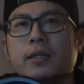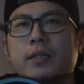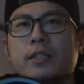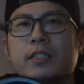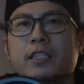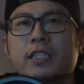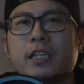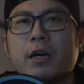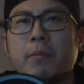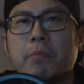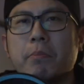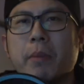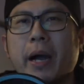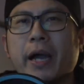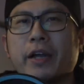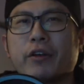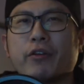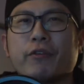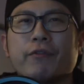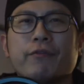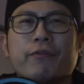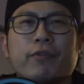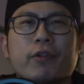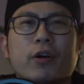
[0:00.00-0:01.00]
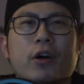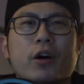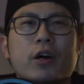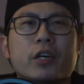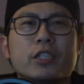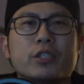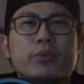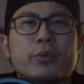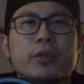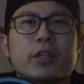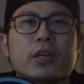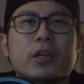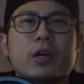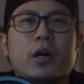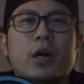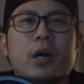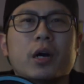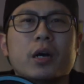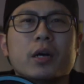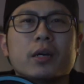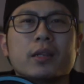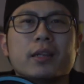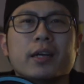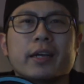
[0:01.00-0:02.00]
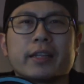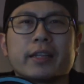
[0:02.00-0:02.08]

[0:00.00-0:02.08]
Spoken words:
Some minor flaws with the car, like